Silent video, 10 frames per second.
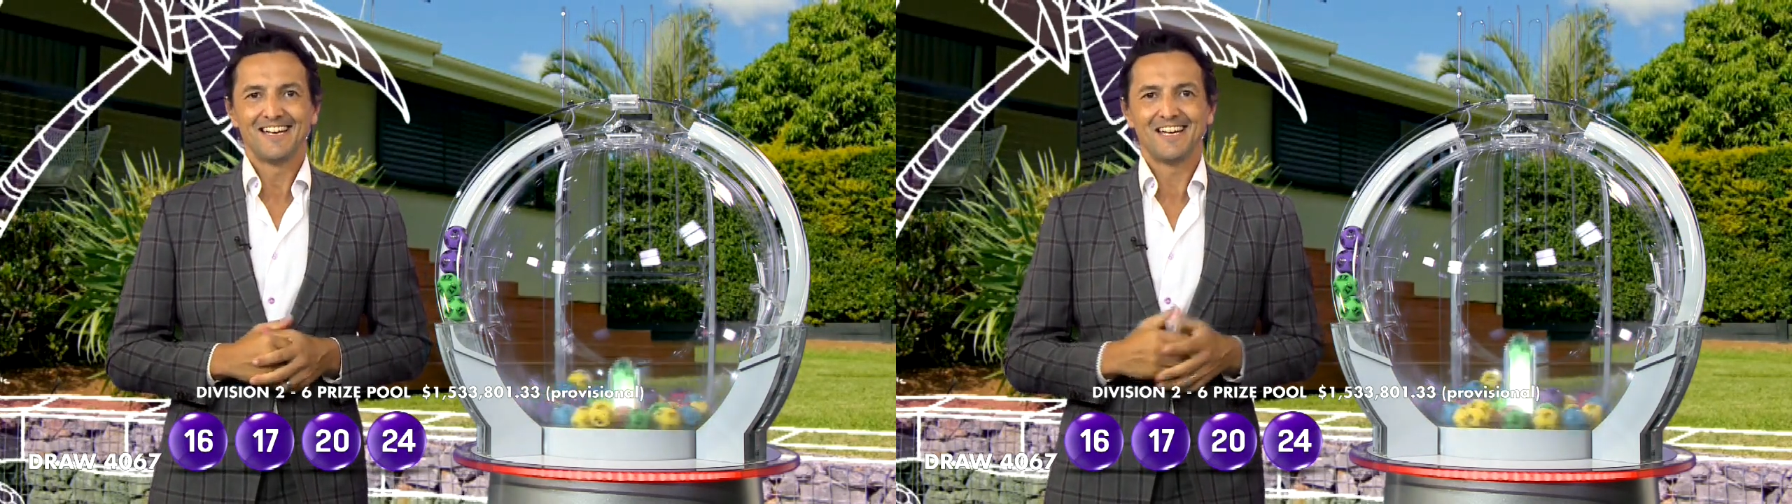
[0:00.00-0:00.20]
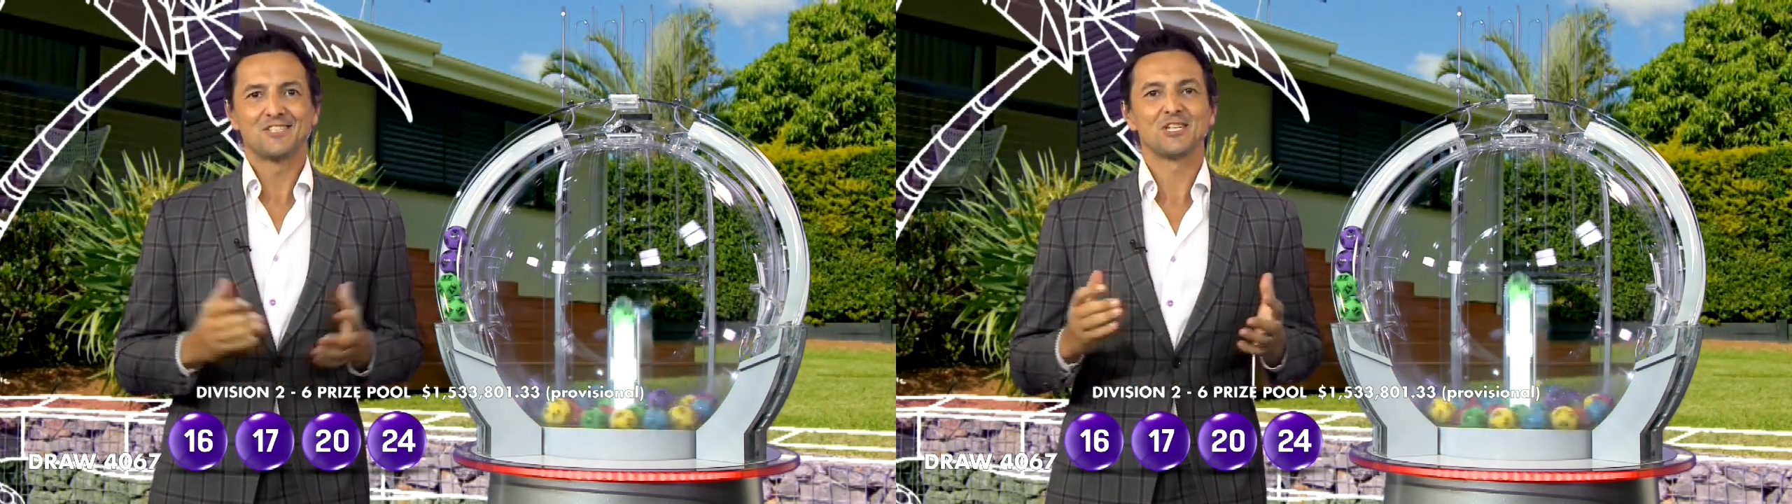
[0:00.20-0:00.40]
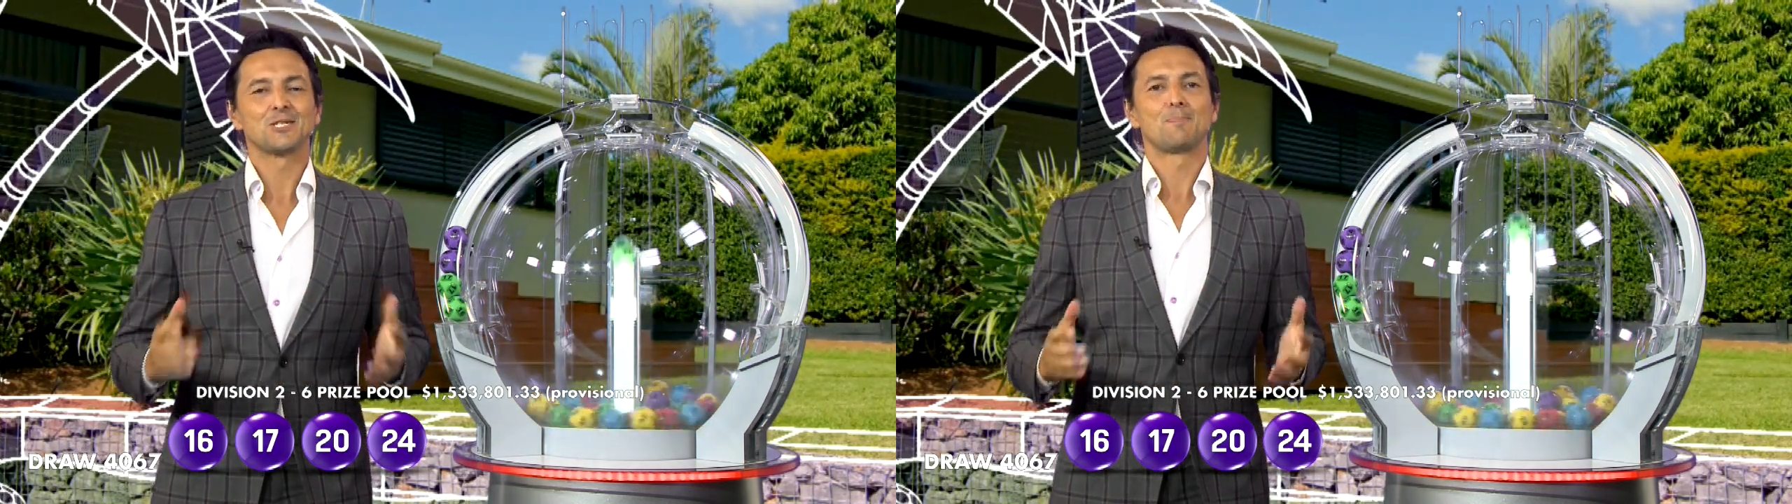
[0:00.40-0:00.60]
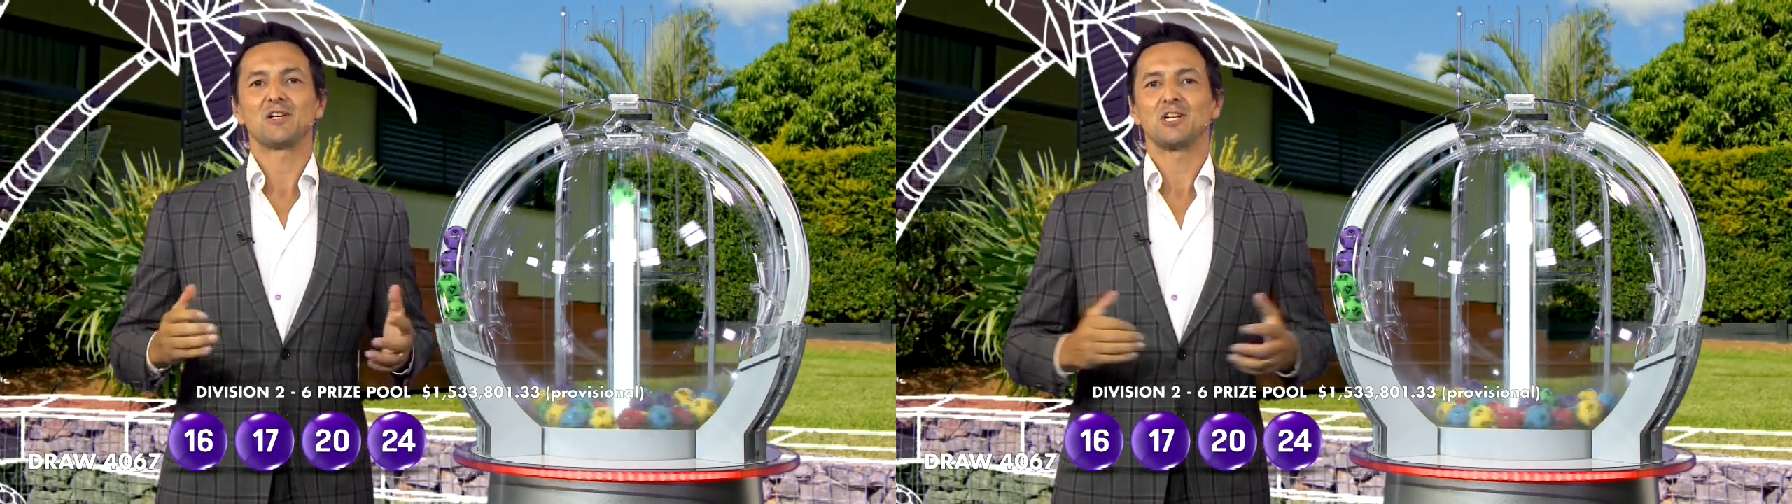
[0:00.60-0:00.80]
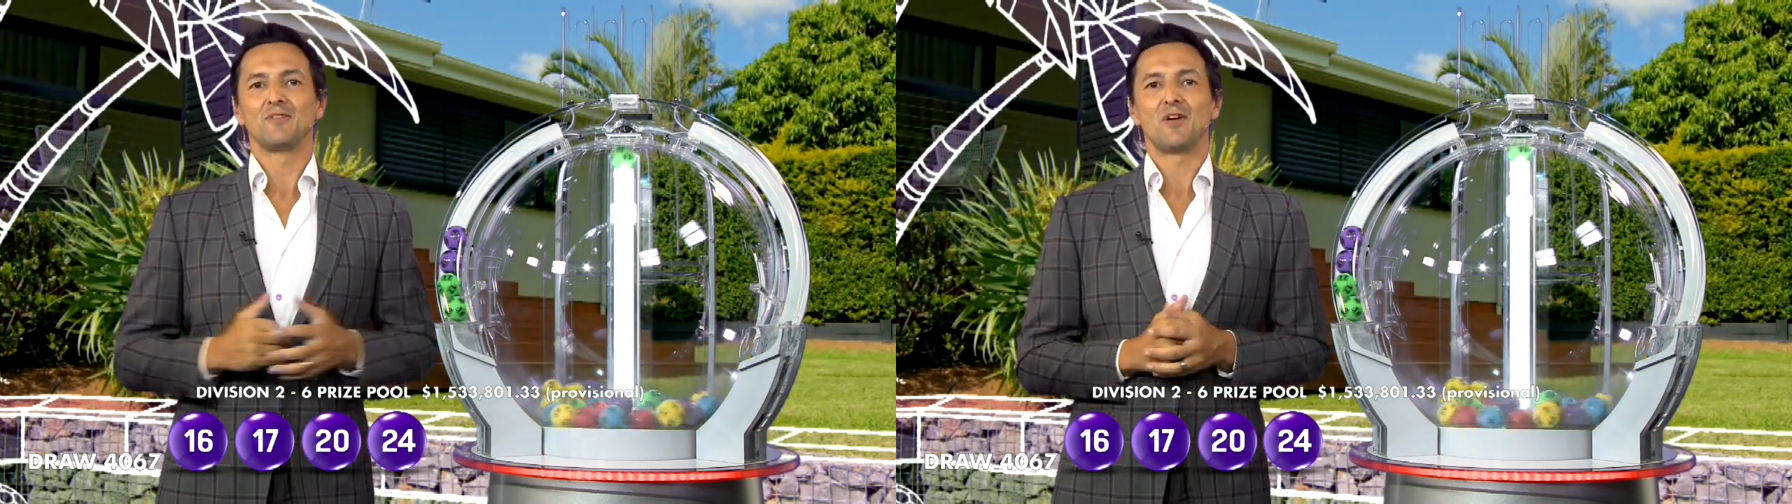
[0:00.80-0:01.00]
It's a
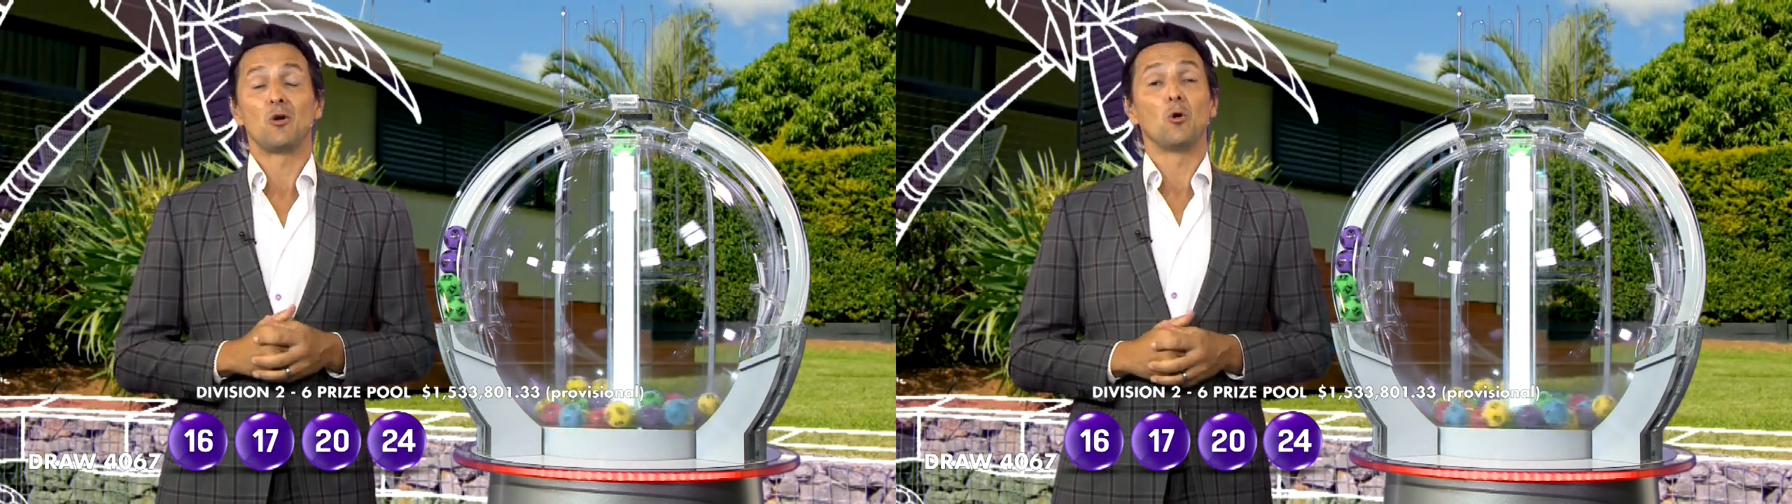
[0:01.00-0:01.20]
special event